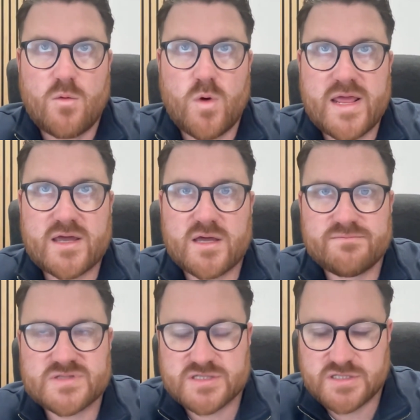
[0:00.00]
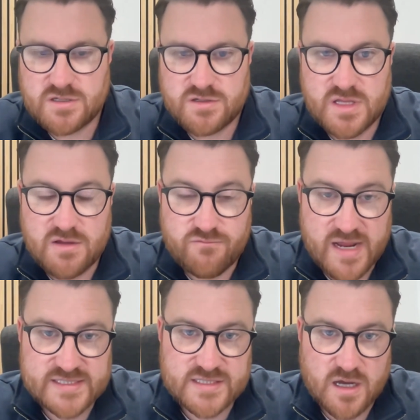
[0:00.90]
When it comes to the
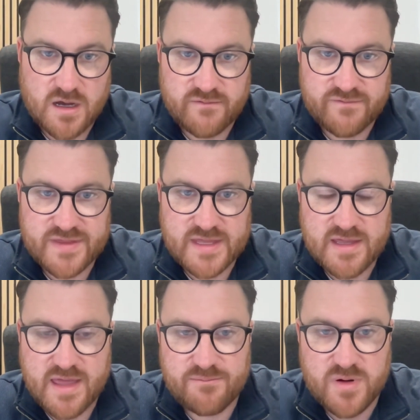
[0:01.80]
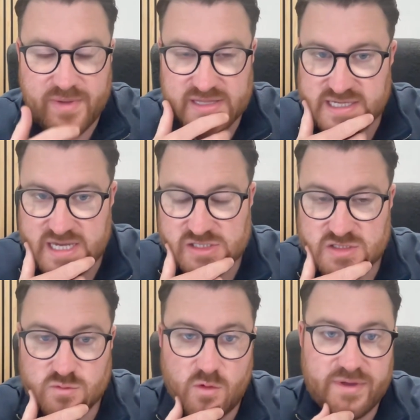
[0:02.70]
rest of the
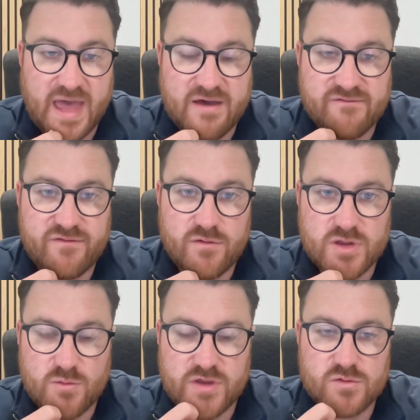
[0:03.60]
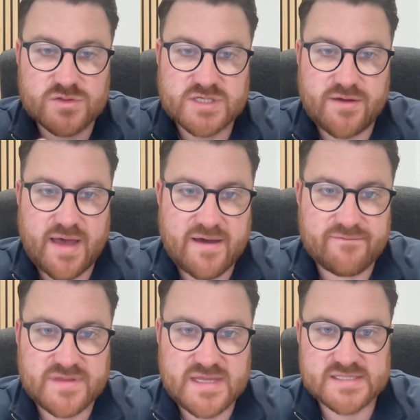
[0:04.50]
implementations of what we have for you, we also have
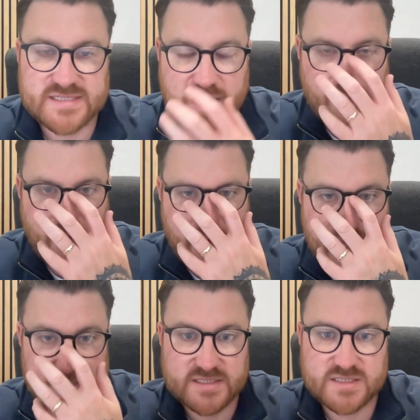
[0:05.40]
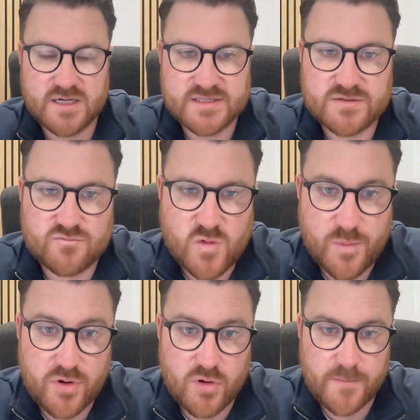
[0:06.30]
the CRO Insights
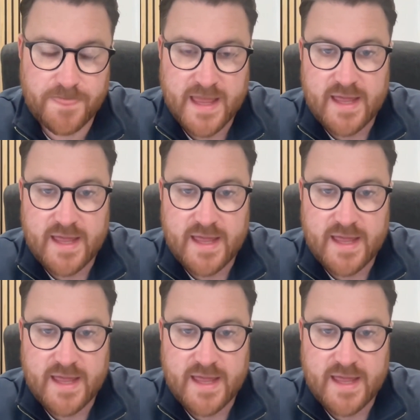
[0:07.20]
report.